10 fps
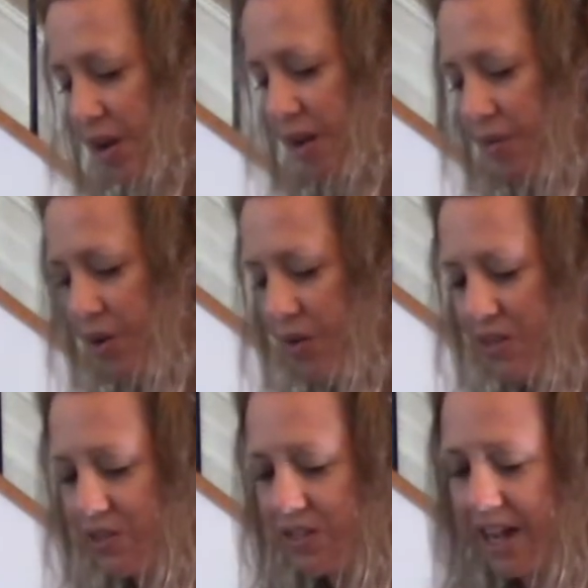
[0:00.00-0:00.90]
And we're going
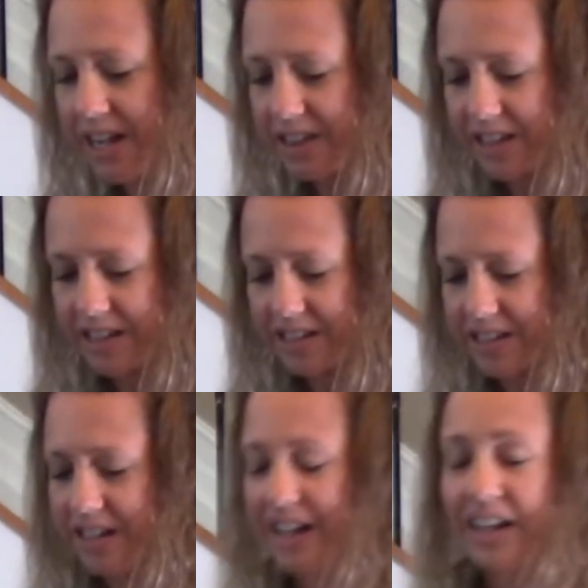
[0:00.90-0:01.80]
to take
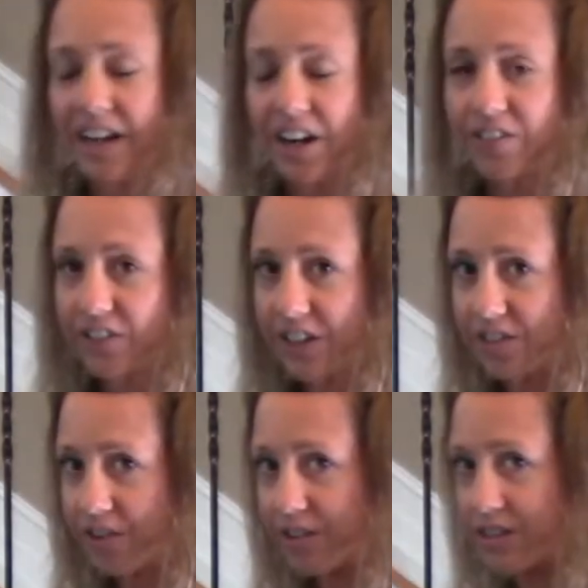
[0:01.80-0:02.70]
this and carefully
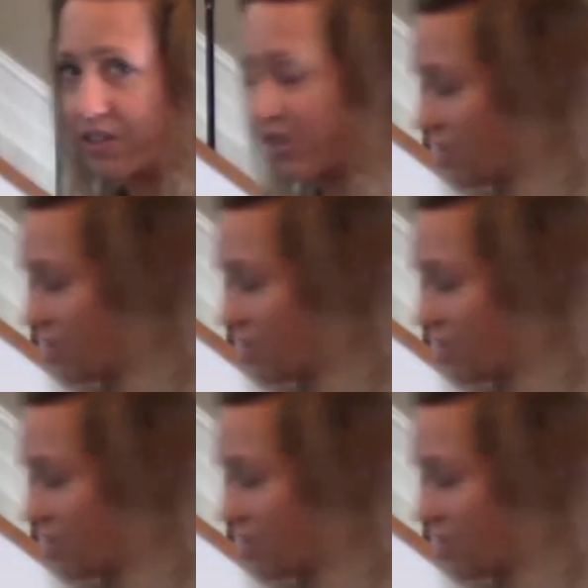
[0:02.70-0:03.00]
throw it into the